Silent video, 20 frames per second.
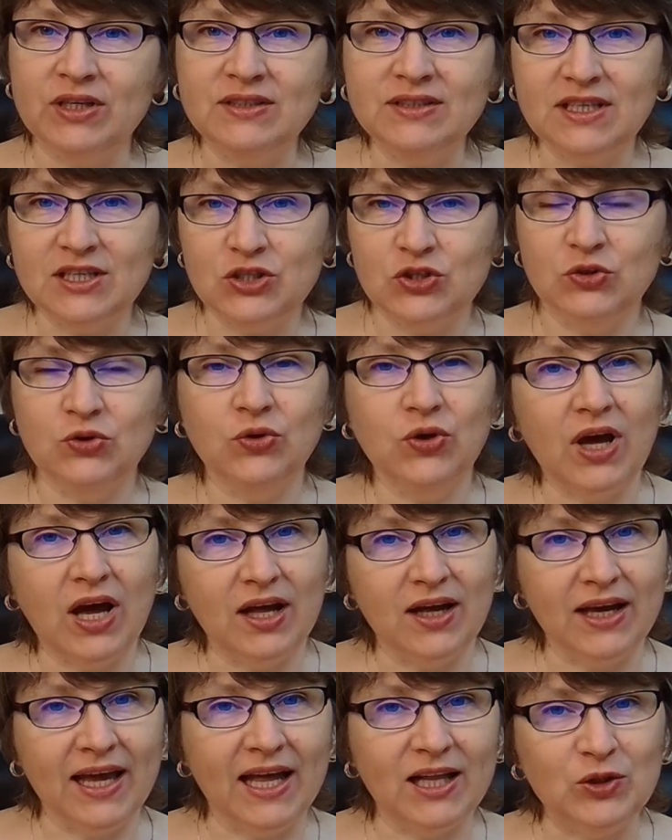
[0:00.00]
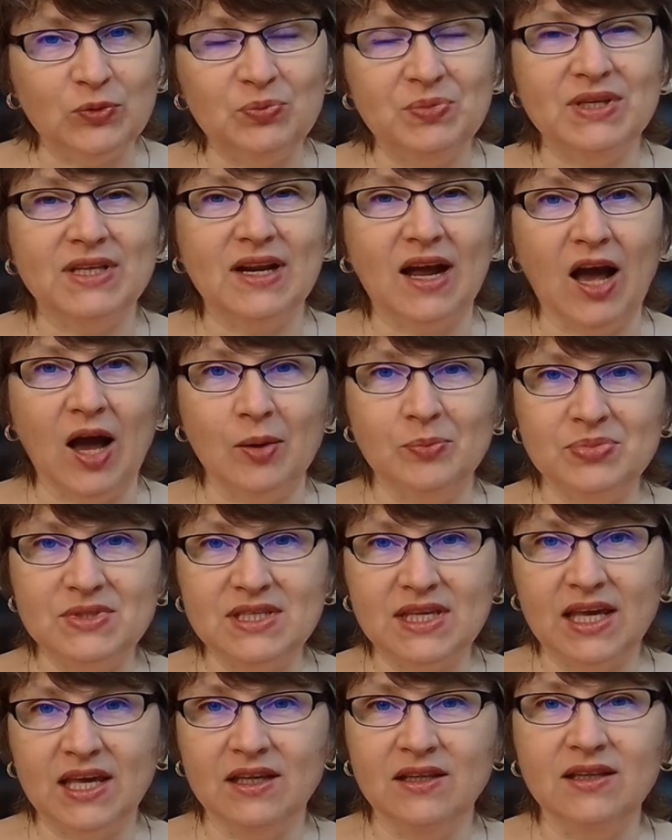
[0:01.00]
that you are helping
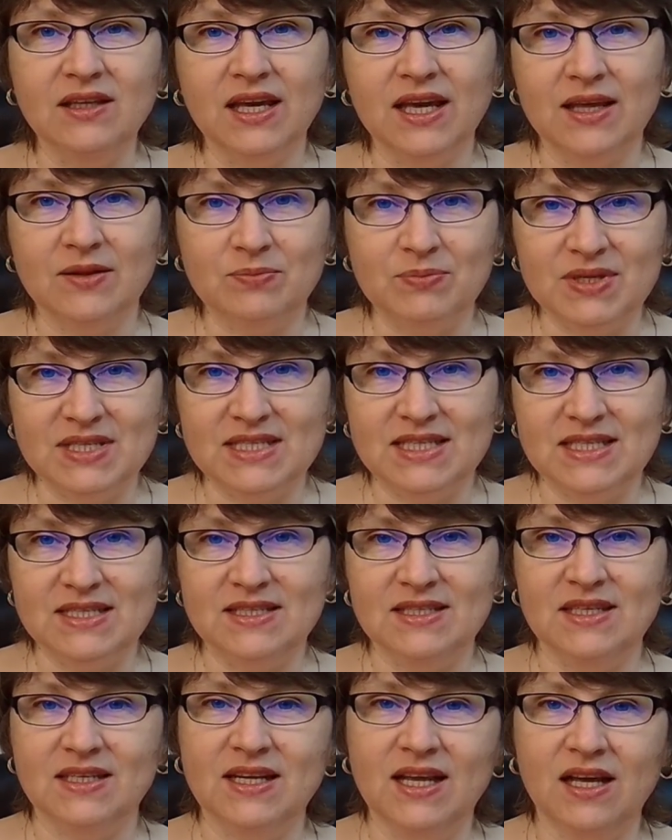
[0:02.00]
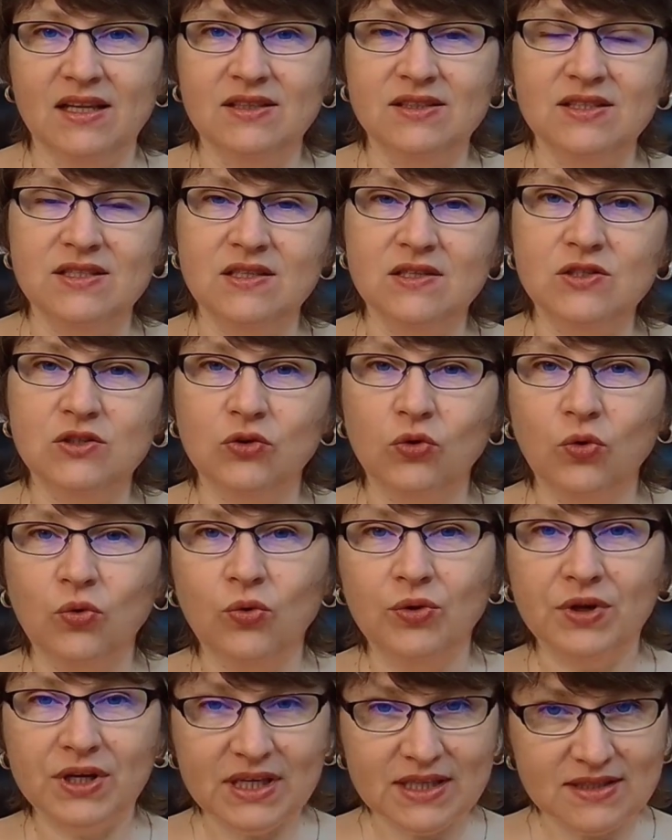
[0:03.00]
upskill in business analysis,
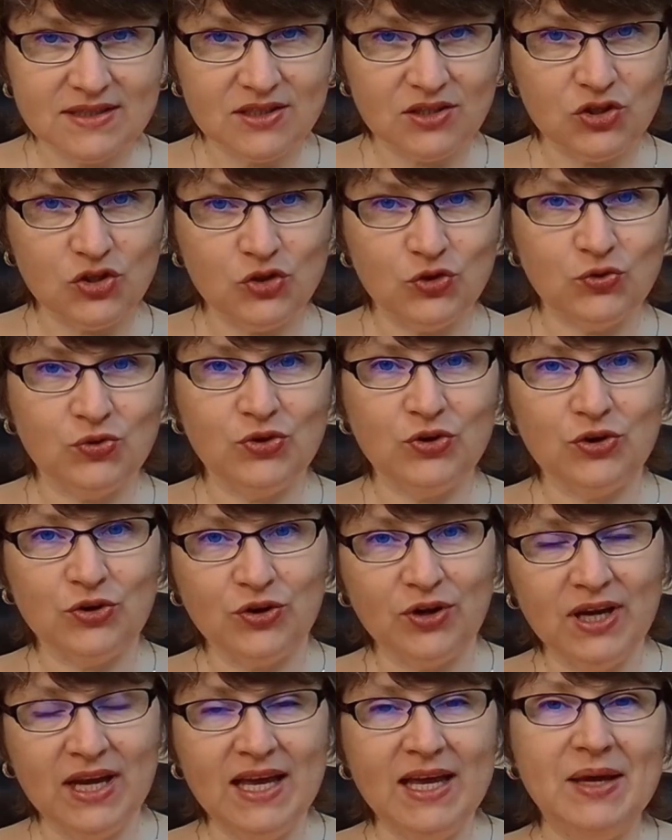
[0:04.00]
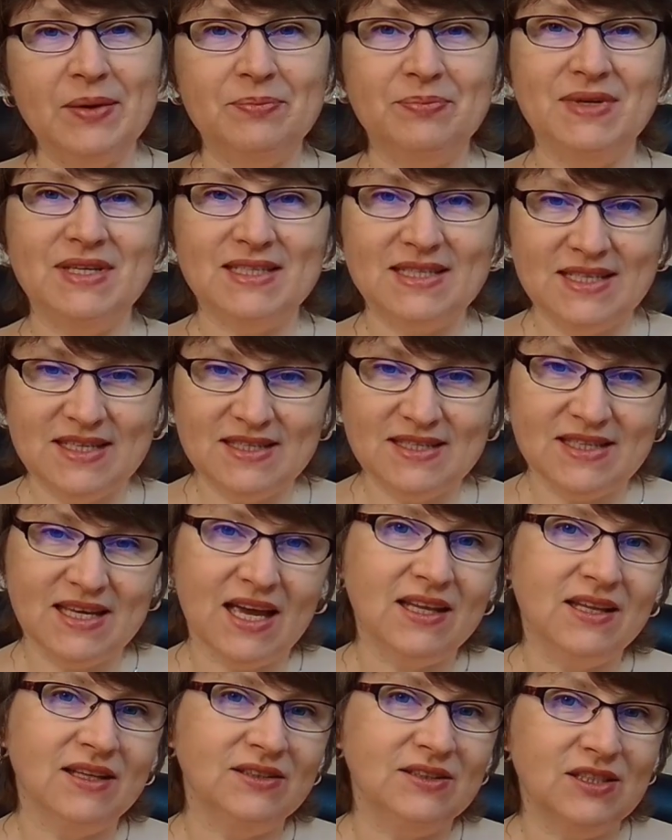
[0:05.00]
or it's a junior business
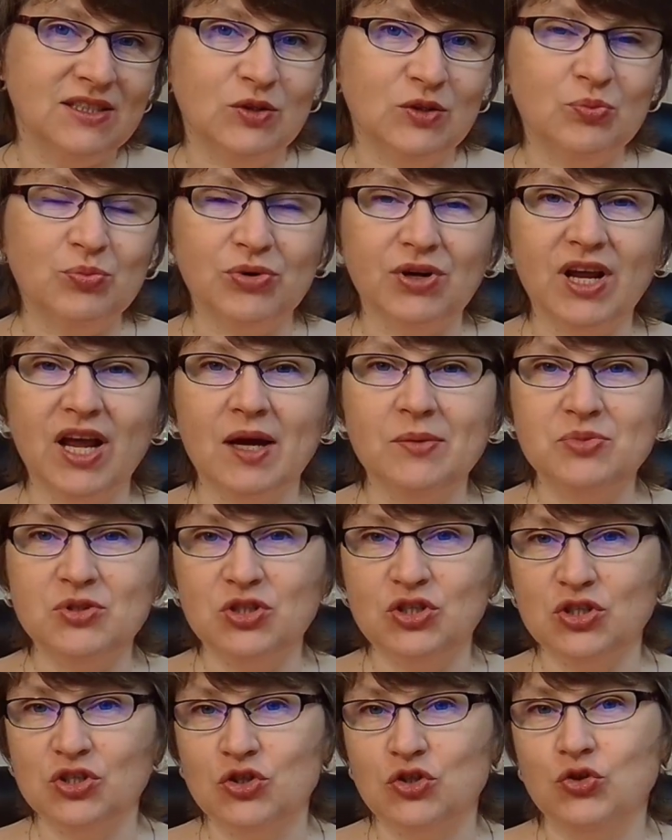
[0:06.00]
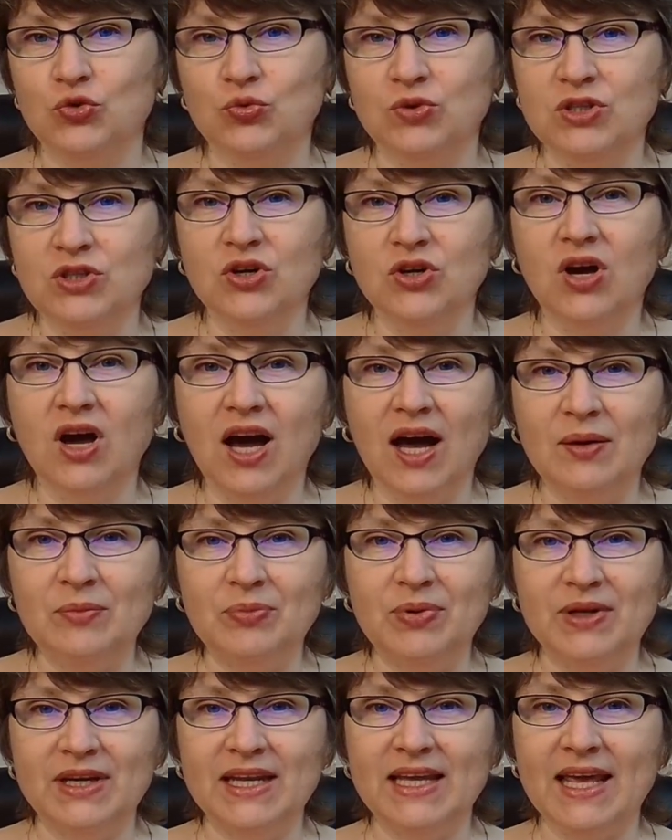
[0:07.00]
analyst that perhaps just joined your
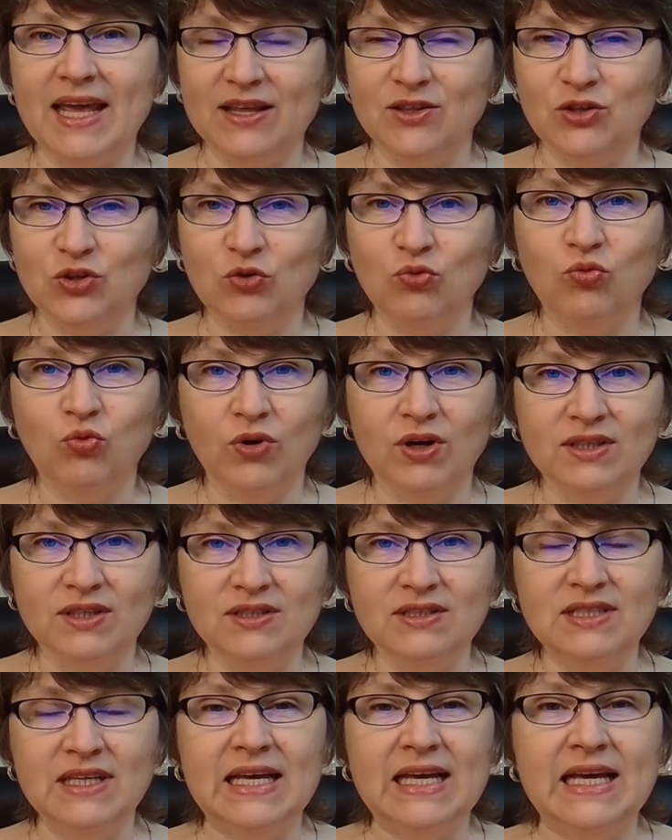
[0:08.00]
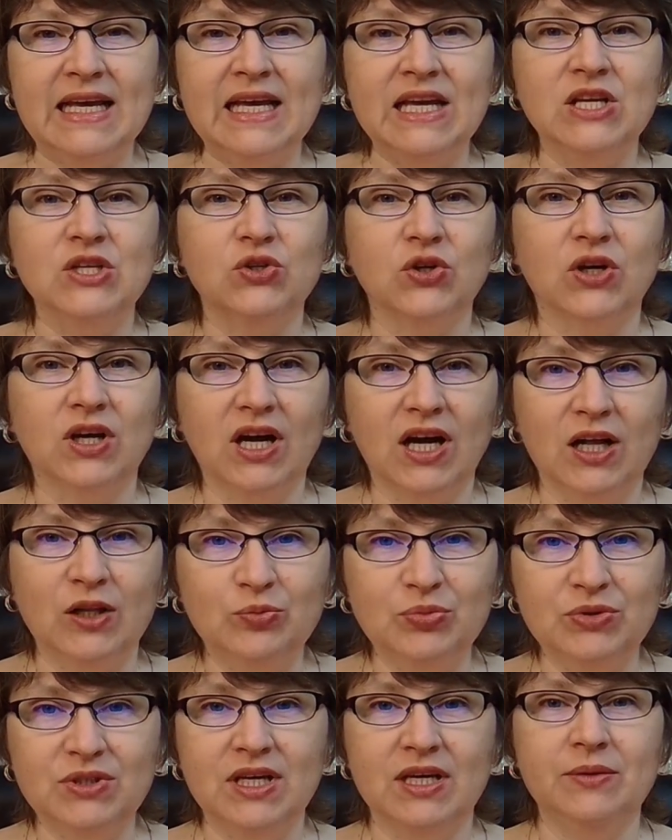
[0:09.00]
company and you want to
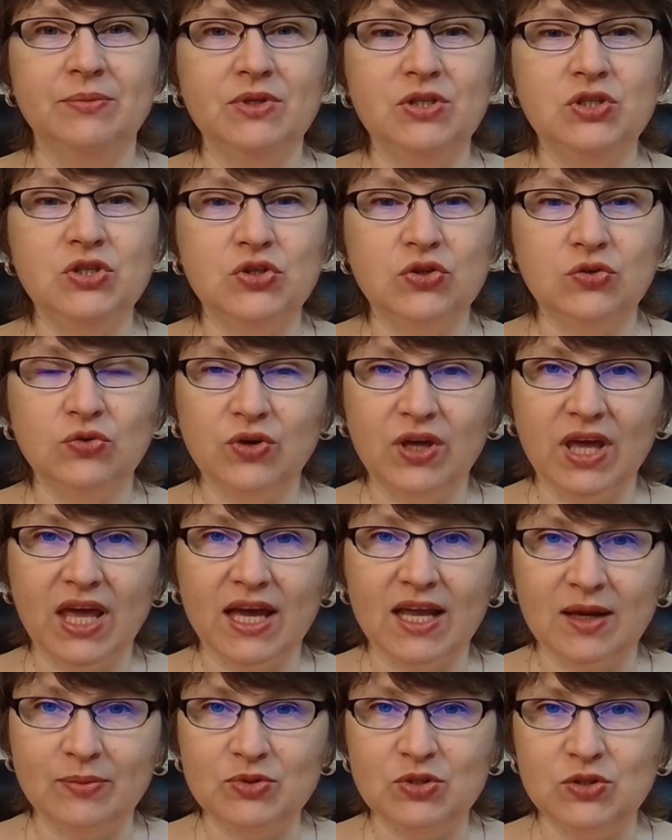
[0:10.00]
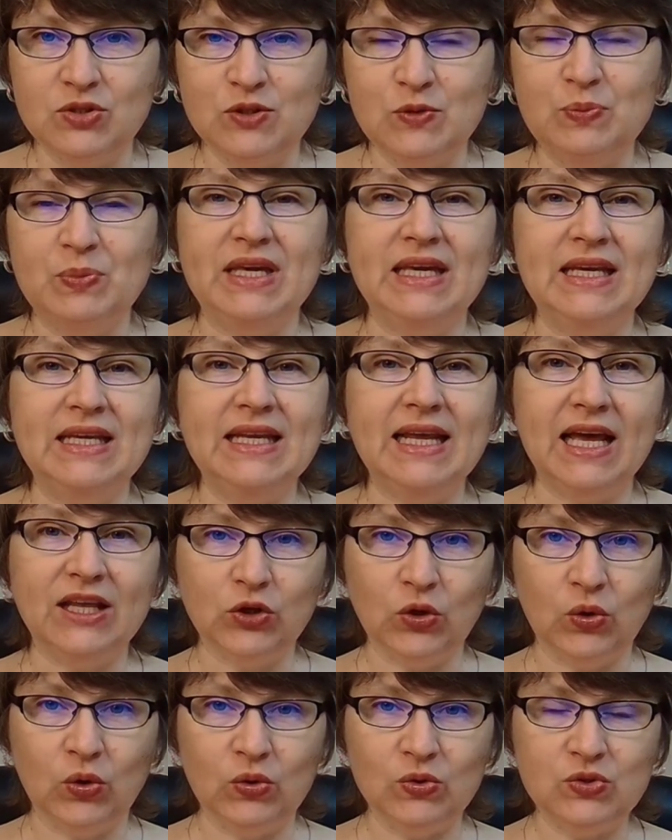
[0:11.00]
help them to get up to speed and
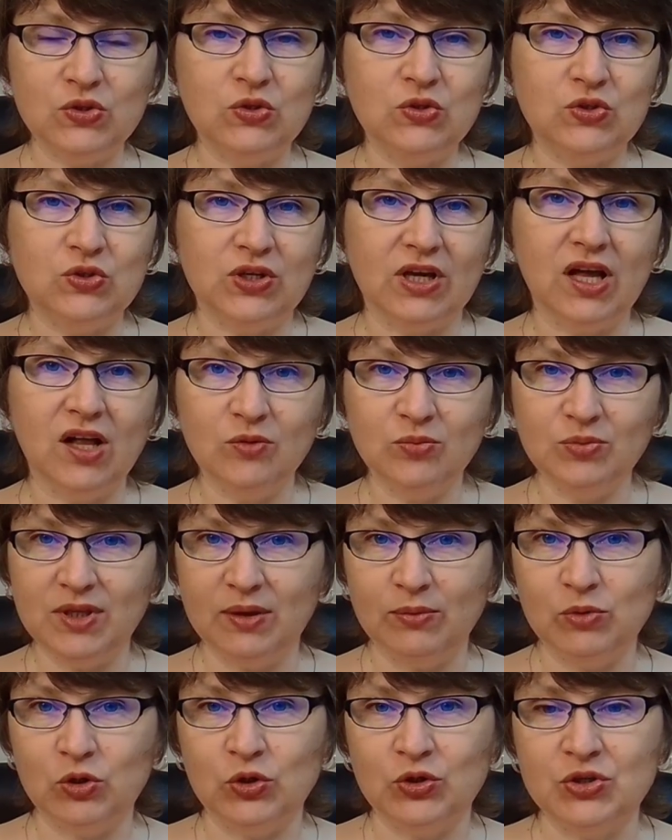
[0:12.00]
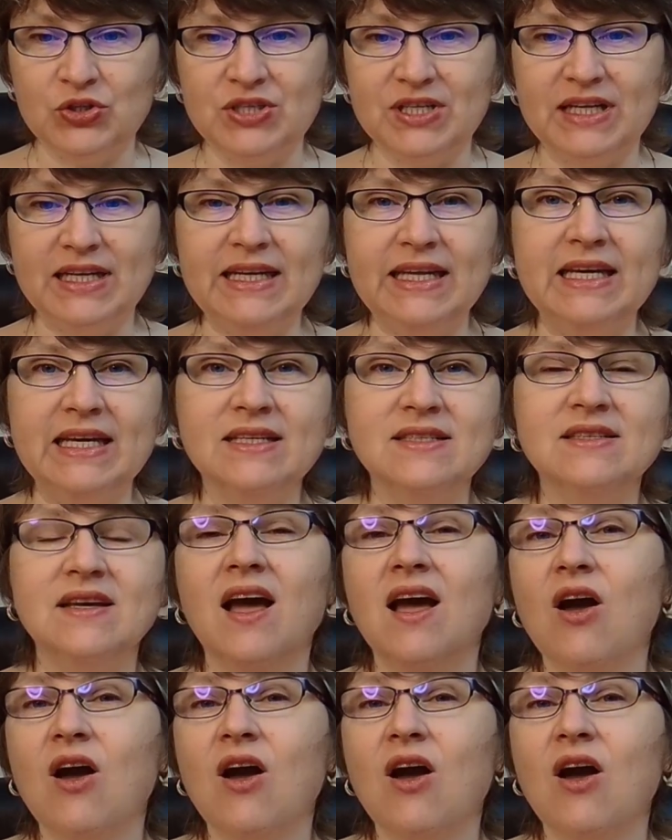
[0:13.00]
also to help them learn techniques.